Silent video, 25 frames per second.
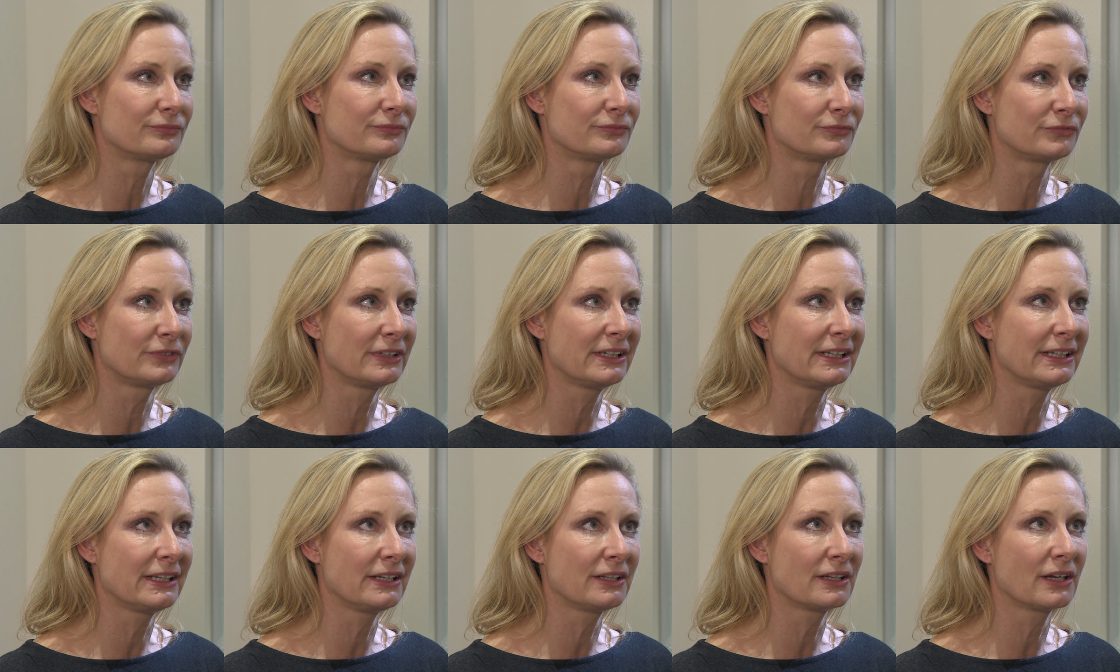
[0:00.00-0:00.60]

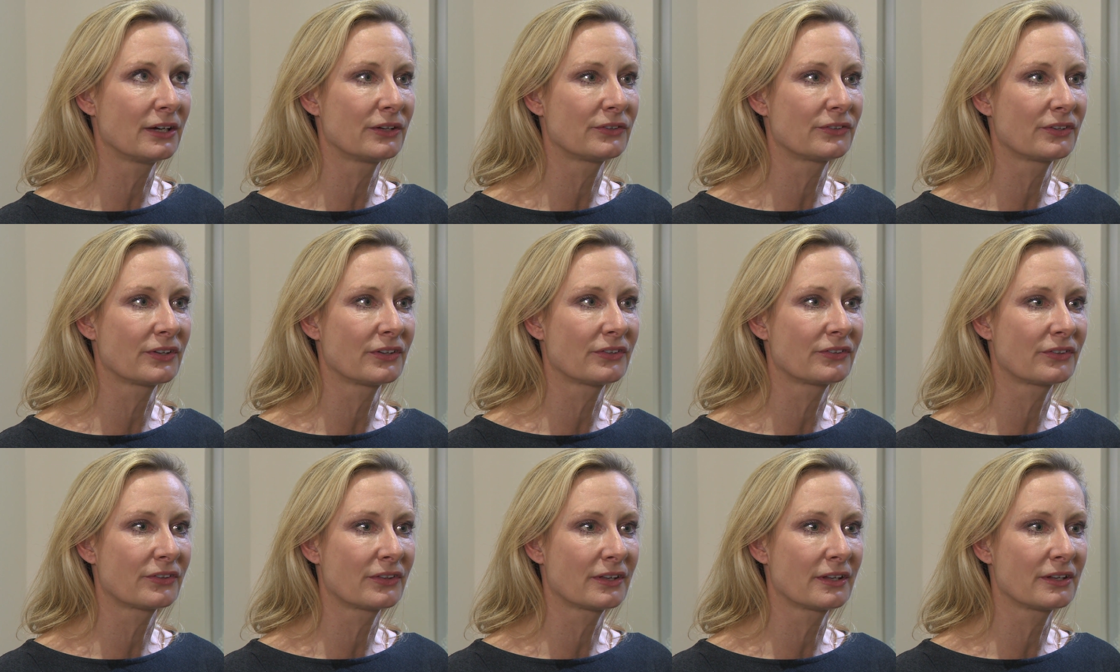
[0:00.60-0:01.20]
really
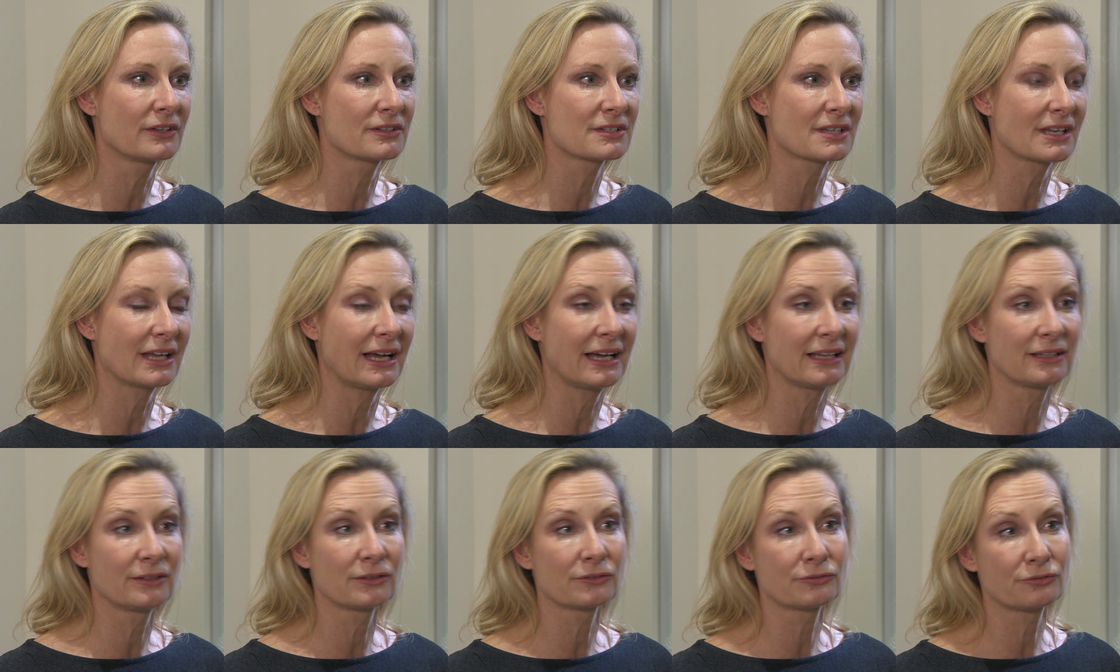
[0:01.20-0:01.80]
noticed that
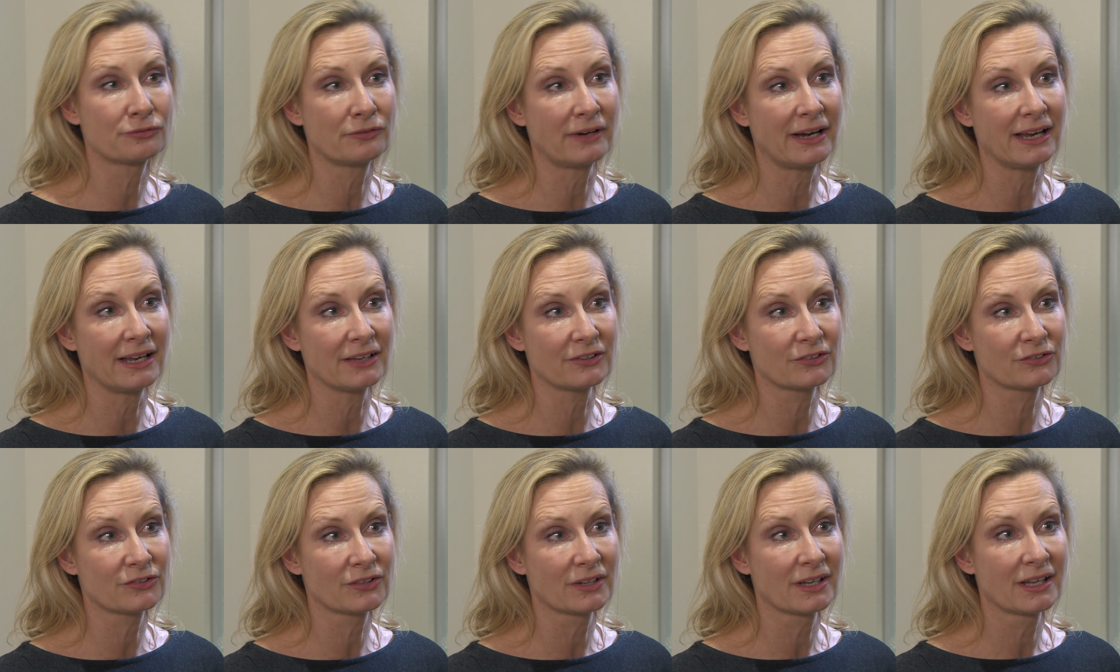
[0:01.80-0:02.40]
I looked
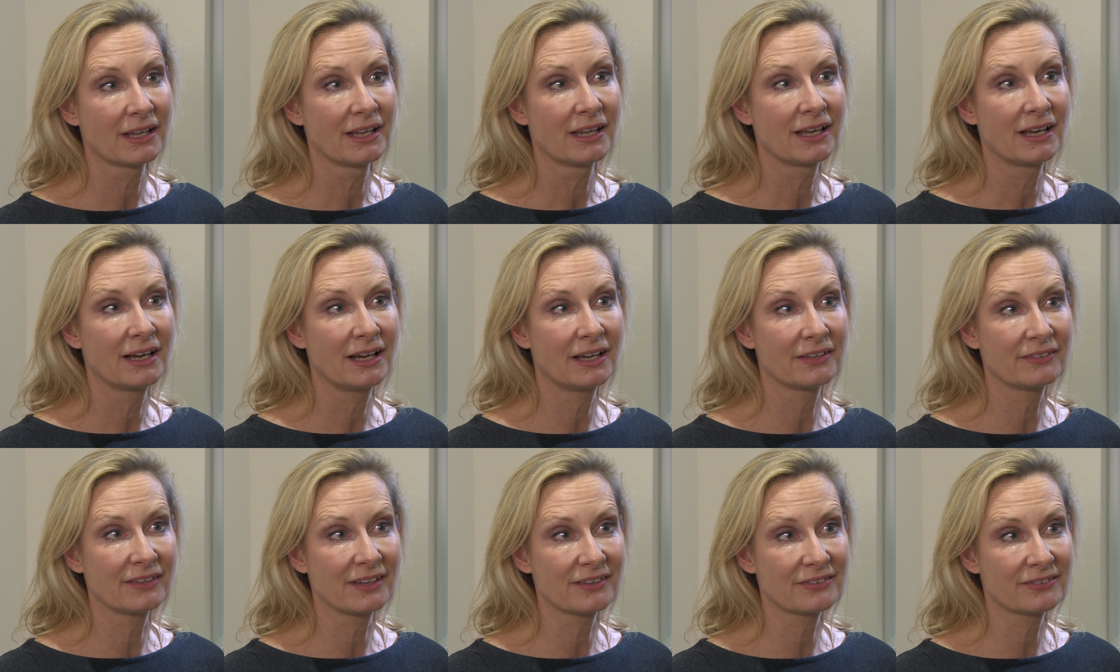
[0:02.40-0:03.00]
fresh,
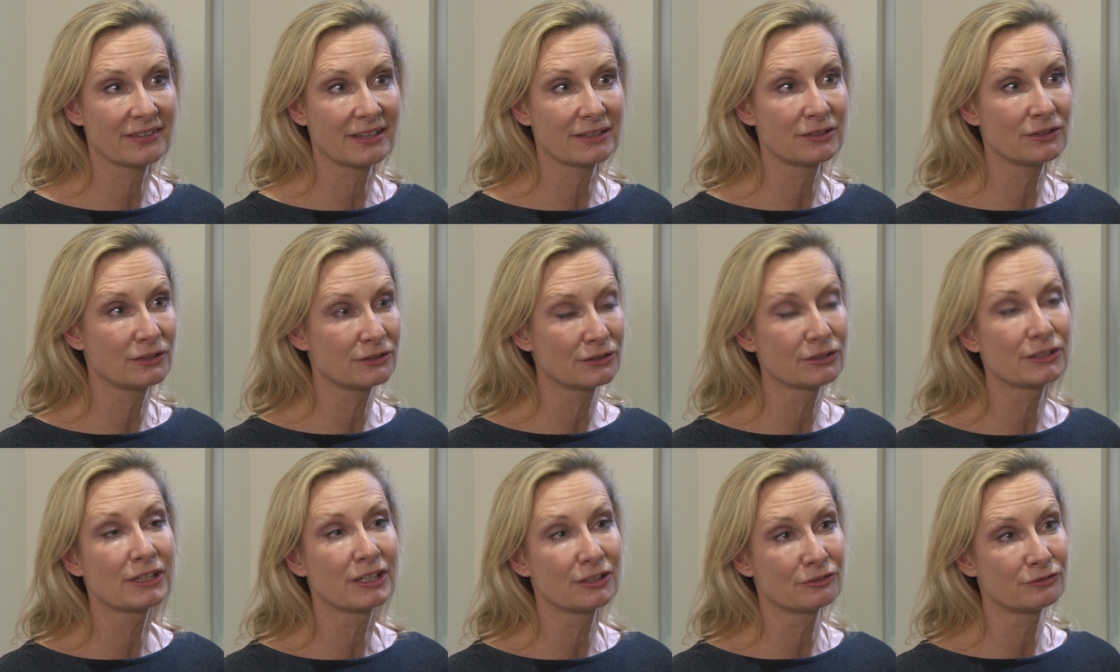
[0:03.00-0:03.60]
and they said, "You're
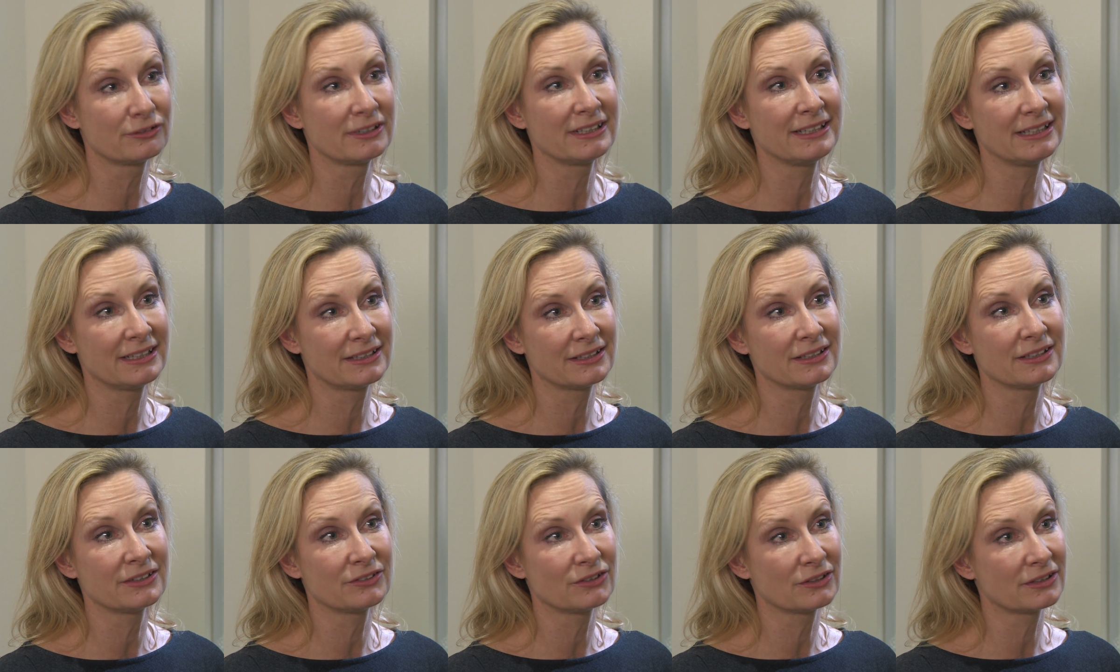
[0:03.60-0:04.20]
looking really
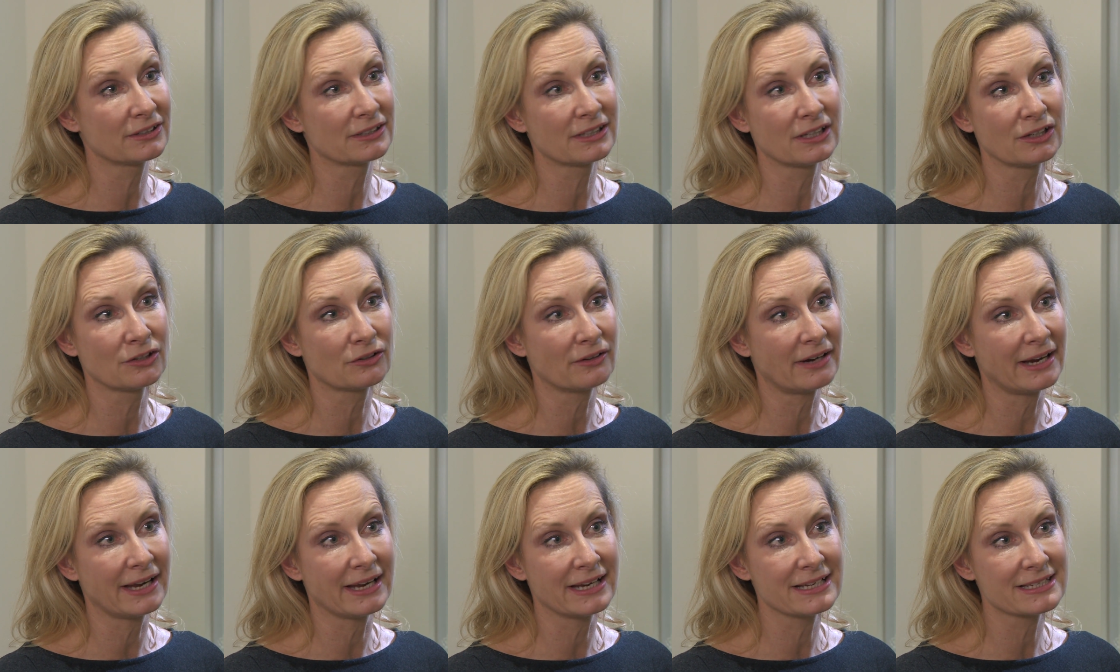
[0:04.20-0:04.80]
good, you're looking
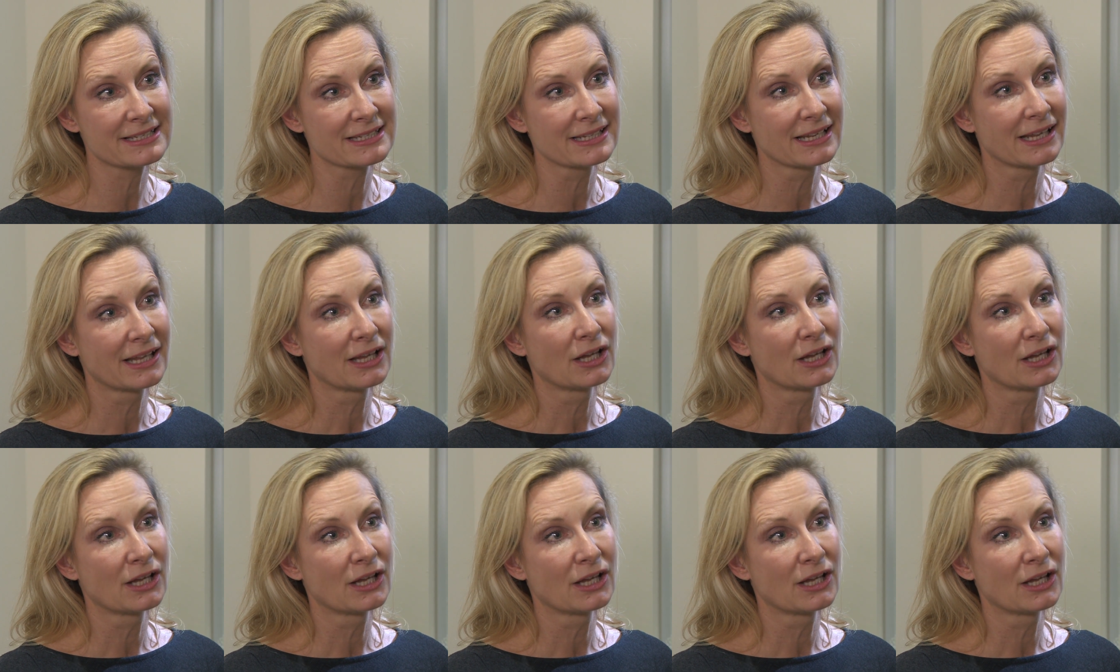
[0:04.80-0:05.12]
great."